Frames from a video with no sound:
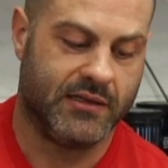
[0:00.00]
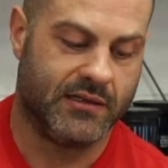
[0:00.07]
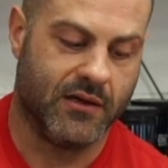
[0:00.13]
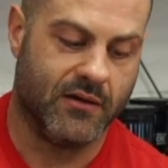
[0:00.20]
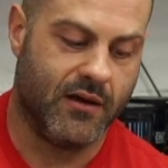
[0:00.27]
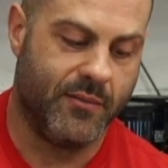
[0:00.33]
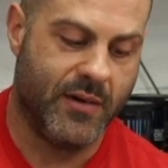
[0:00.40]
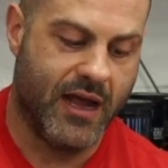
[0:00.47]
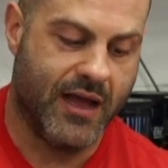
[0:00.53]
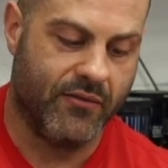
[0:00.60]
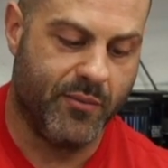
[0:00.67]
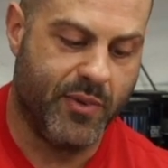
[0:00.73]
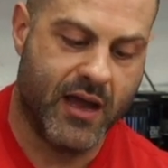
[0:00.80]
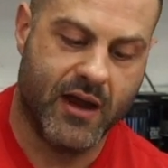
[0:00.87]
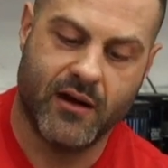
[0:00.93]
So I'm gonna have
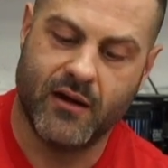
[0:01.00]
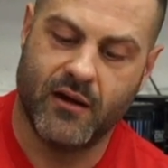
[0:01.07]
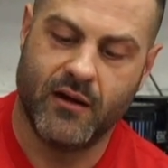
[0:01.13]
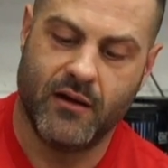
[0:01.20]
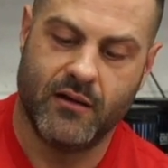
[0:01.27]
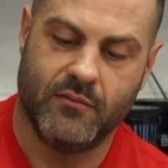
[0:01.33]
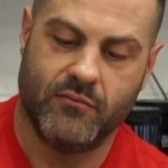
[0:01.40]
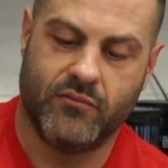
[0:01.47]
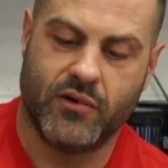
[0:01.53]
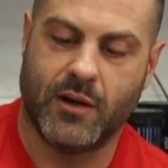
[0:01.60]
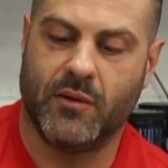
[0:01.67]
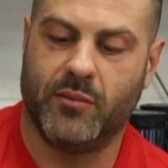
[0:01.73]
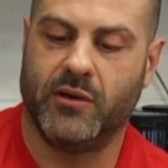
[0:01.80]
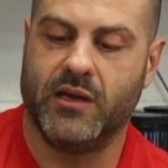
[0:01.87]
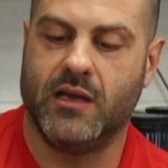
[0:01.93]
a pear,
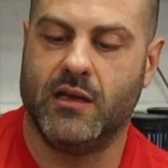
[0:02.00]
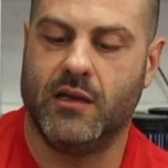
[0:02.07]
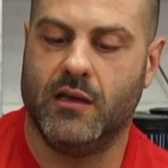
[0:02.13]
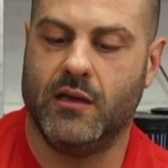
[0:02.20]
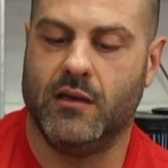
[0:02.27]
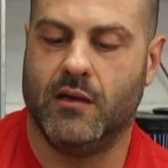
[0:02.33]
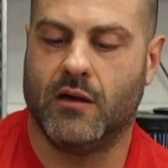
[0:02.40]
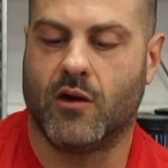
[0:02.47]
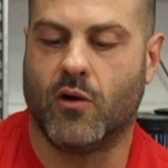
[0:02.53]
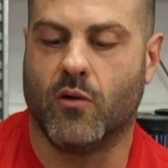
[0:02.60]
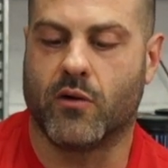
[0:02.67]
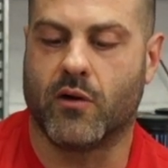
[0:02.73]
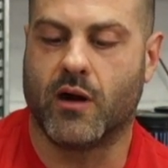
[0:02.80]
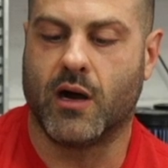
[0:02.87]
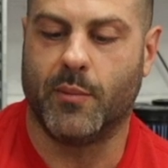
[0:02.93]
probably a
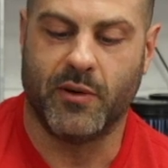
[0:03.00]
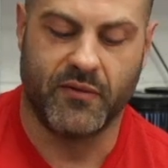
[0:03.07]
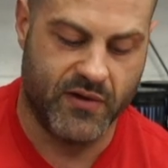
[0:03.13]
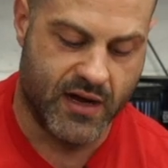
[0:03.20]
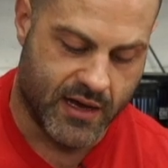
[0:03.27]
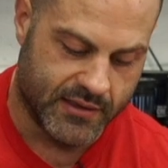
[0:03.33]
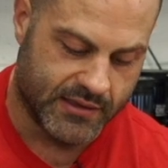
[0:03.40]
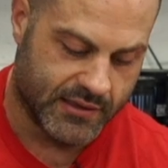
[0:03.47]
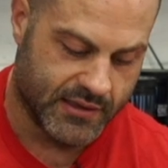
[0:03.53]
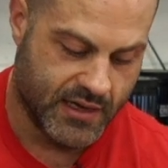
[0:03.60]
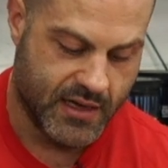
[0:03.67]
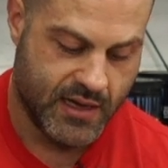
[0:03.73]
quarter cup of nuts,